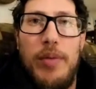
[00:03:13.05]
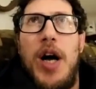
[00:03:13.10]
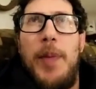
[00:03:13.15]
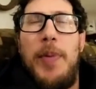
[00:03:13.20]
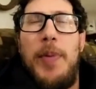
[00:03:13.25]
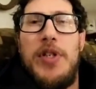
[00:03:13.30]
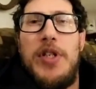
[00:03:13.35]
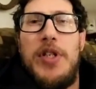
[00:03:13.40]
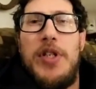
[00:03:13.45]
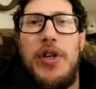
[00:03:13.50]

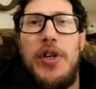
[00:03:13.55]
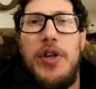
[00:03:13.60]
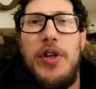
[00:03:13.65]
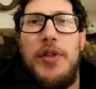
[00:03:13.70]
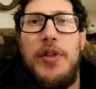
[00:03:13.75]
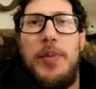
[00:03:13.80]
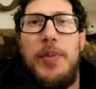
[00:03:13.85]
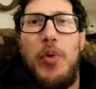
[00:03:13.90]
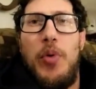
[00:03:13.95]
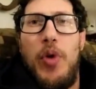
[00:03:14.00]
Up until
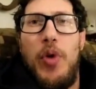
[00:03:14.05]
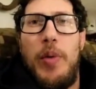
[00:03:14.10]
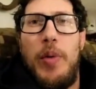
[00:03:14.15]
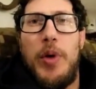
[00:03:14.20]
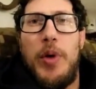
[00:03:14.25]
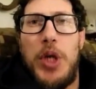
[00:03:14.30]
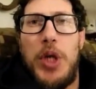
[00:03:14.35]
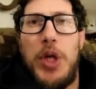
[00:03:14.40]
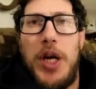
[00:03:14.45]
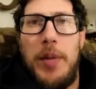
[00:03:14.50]
the point
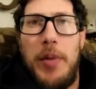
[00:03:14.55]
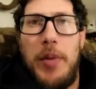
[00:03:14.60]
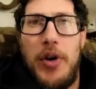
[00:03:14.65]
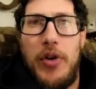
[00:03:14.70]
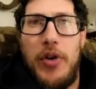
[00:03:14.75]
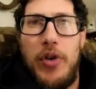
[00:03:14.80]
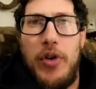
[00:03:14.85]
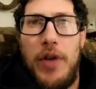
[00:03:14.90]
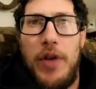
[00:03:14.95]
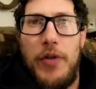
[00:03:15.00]
where Jon
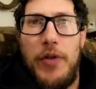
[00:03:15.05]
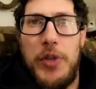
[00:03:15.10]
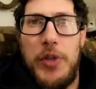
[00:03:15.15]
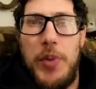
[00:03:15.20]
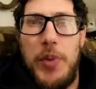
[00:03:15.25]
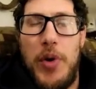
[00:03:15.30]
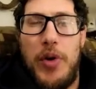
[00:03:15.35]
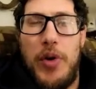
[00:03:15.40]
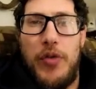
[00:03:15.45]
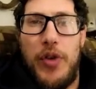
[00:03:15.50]
Martin-Crawford
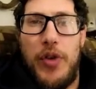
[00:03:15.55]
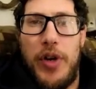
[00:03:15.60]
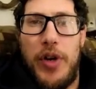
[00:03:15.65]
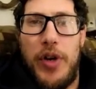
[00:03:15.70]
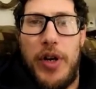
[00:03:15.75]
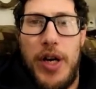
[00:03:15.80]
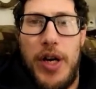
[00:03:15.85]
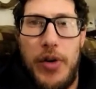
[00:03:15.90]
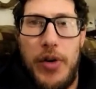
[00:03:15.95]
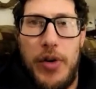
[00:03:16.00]
spoke in front of
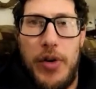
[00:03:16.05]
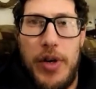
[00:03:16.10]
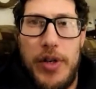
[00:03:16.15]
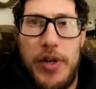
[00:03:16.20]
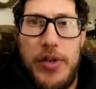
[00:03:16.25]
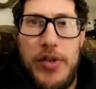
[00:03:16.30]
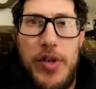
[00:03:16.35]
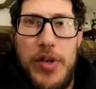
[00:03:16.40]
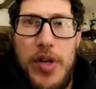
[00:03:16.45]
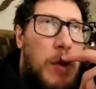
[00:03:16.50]
Congress,